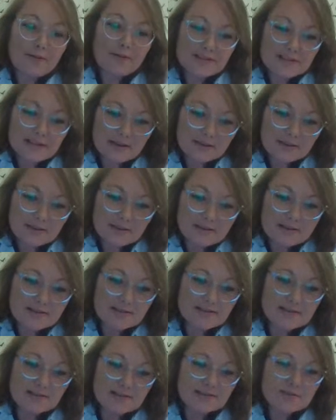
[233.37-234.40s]
On the south coast,
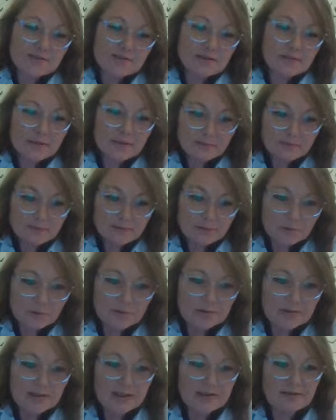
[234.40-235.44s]
it's extremely
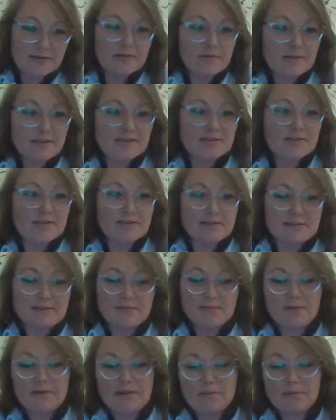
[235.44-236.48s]
broad. And on the west coast,
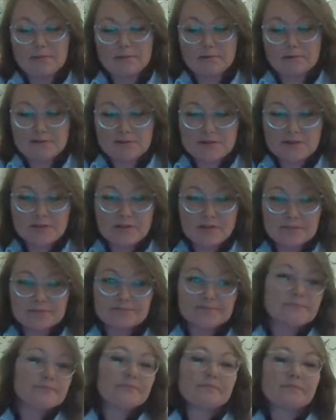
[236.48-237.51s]
it's pretty broad too.
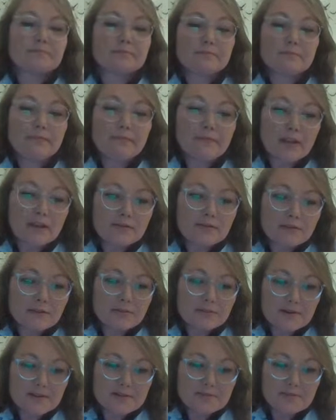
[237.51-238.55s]
For
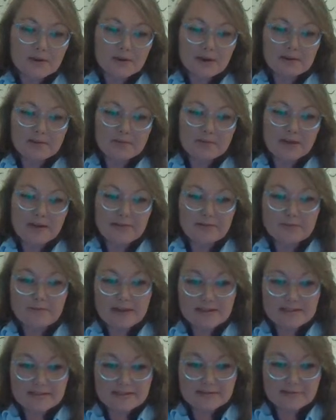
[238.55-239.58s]
the most part, we have a
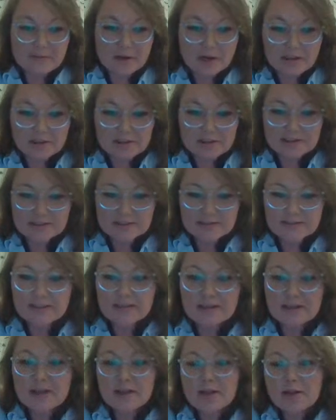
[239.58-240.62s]
passive margin,
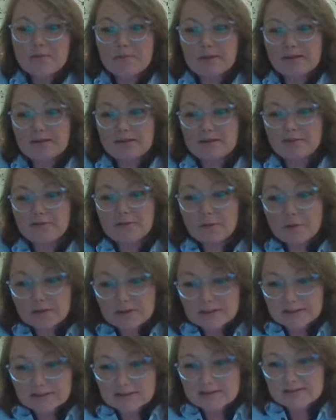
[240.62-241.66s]
but the
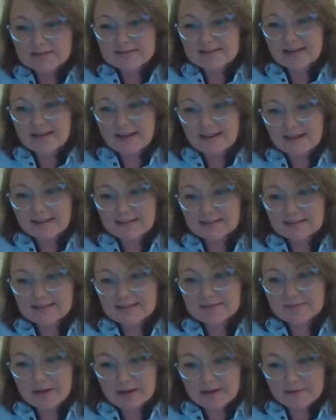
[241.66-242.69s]
Falklands Islands